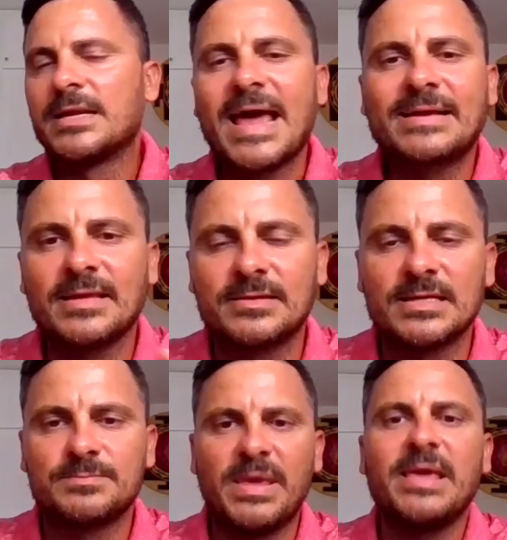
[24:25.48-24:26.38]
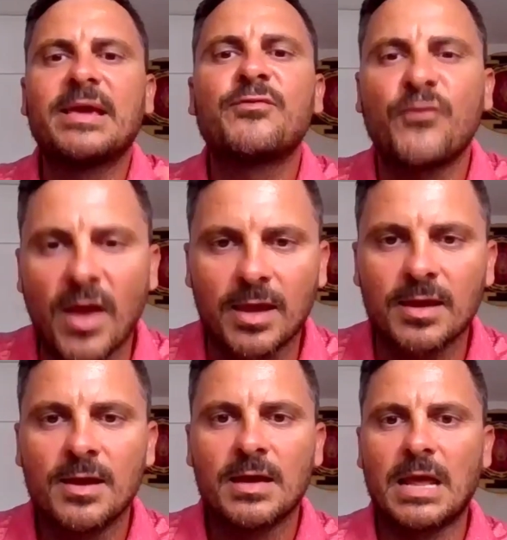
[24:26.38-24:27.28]
connected this being
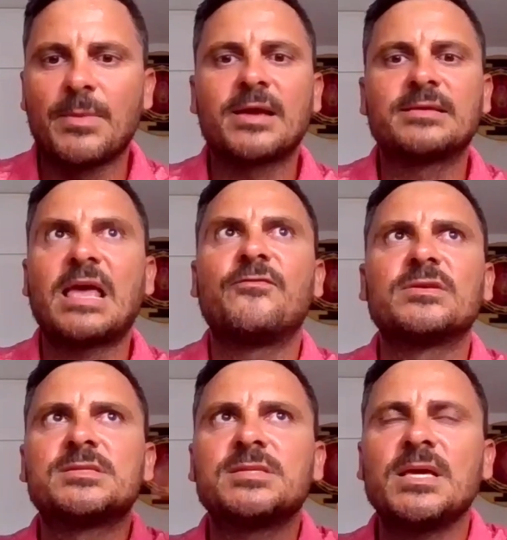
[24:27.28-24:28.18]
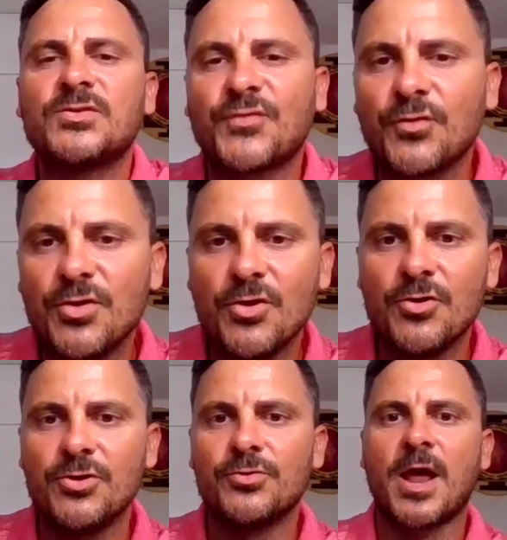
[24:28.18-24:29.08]
fake. And I'm like, they will see through
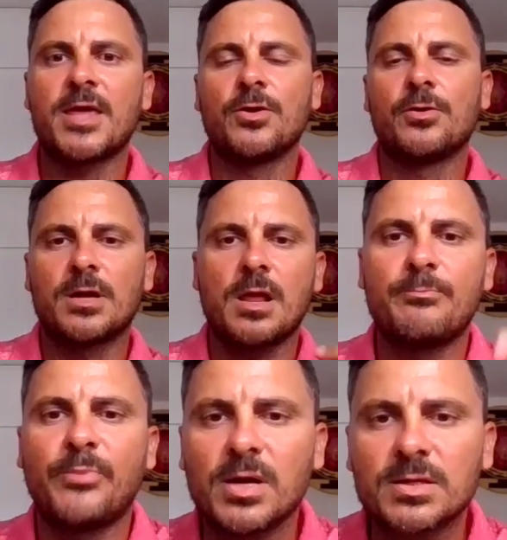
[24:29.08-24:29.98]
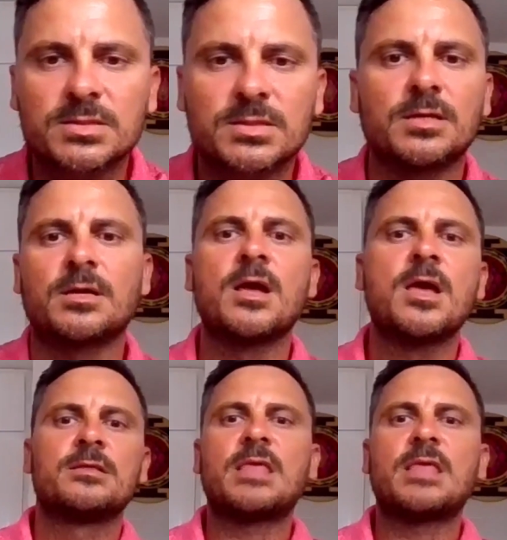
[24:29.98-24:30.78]
you, you're an imposter.